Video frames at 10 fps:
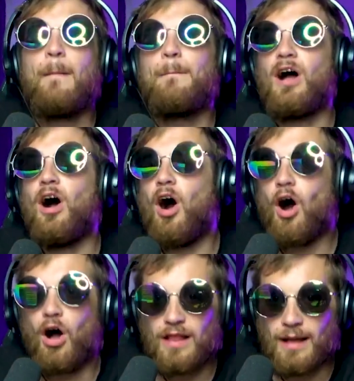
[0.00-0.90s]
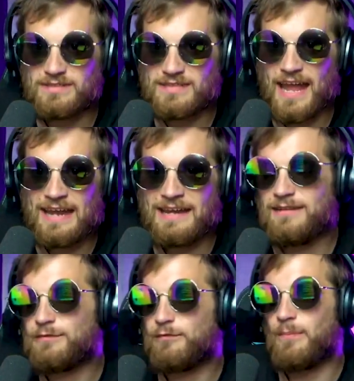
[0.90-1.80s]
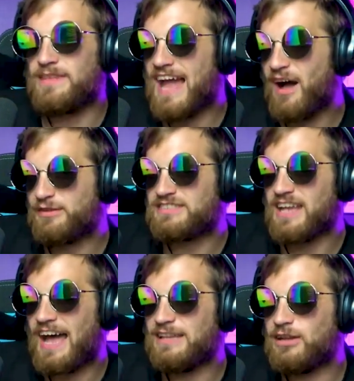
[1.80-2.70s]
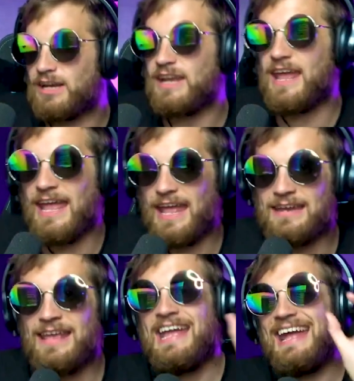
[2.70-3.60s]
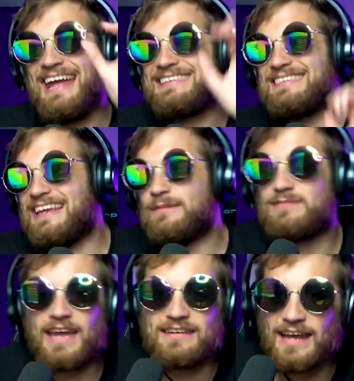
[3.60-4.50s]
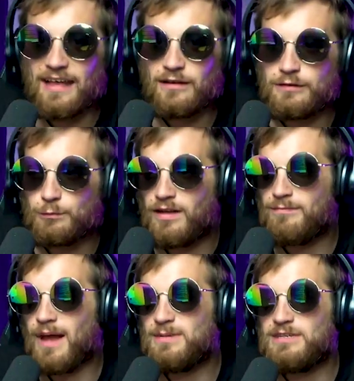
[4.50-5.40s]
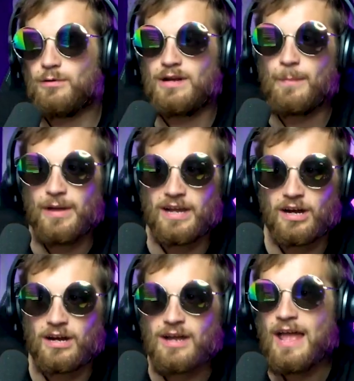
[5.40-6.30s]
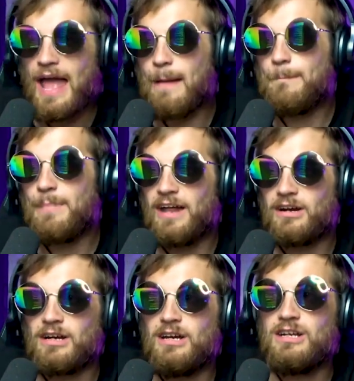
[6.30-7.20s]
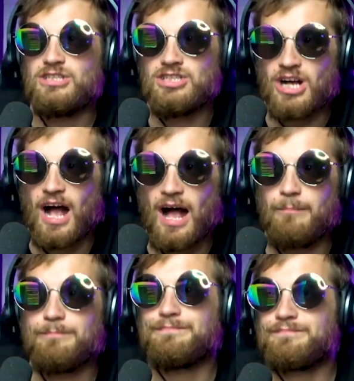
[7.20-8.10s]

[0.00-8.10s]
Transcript: But all I'm saying is, from the outside looking in, it seems like Taylor Swift might be doing a bigger and better job.